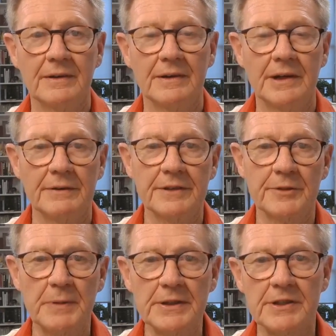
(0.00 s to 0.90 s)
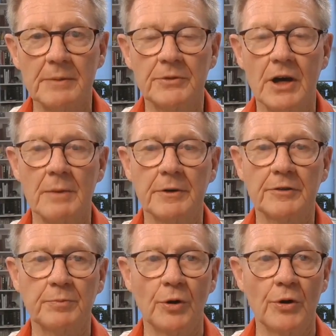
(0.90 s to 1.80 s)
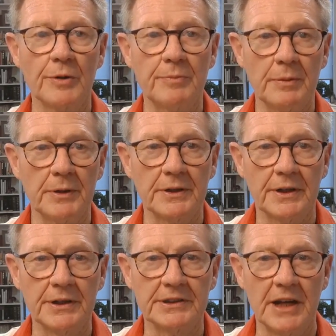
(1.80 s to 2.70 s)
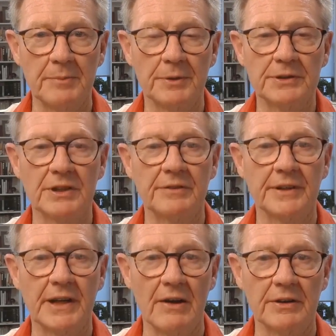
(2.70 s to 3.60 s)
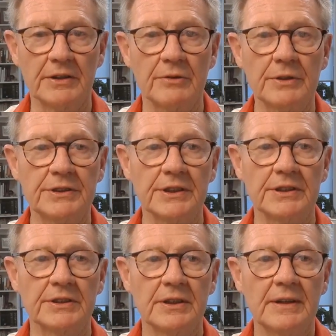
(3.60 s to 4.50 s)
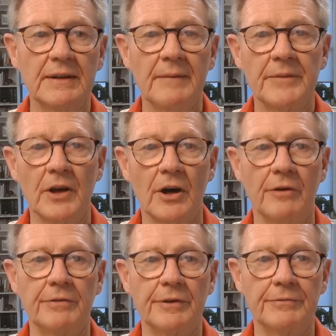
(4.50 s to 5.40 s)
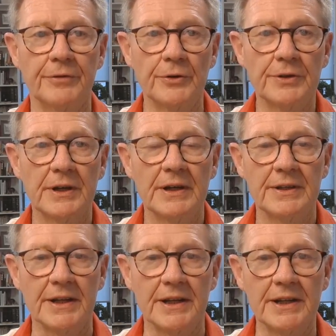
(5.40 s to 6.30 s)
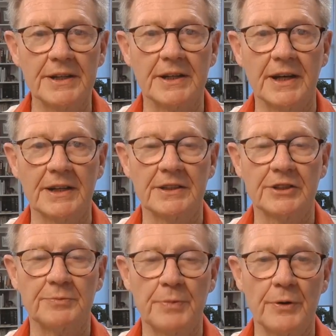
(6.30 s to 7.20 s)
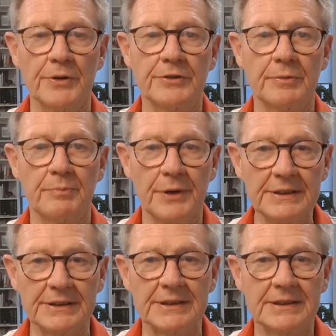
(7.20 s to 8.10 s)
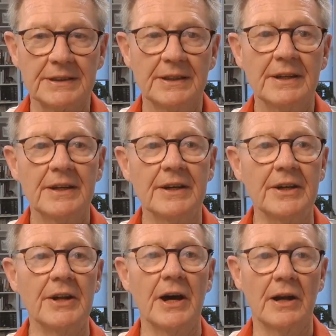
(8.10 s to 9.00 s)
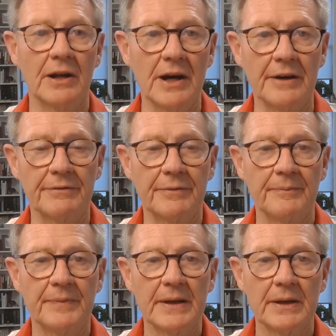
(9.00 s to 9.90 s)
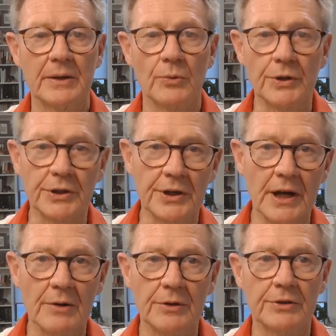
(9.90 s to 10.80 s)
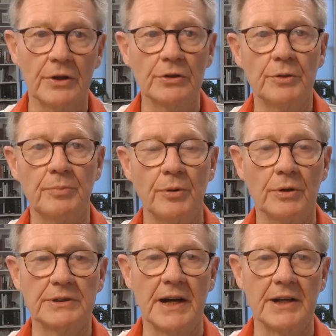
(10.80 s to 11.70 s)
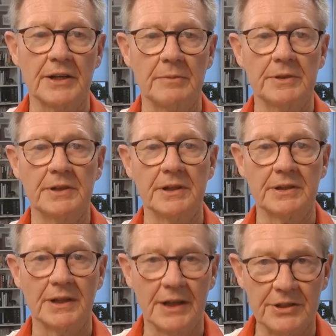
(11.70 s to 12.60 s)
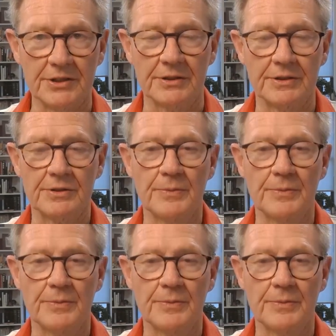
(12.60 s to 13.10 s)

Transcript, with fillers: Having spent some time exploring biblical examples of the characteristics of fruit that indicate the Spirit's presence in our life, we can now return to Paul's argument in Galatians